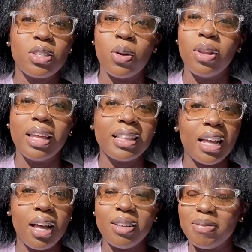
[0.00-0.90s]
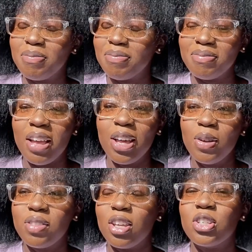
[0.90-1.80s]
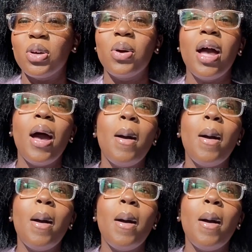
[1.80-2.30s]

So like that, I love that show.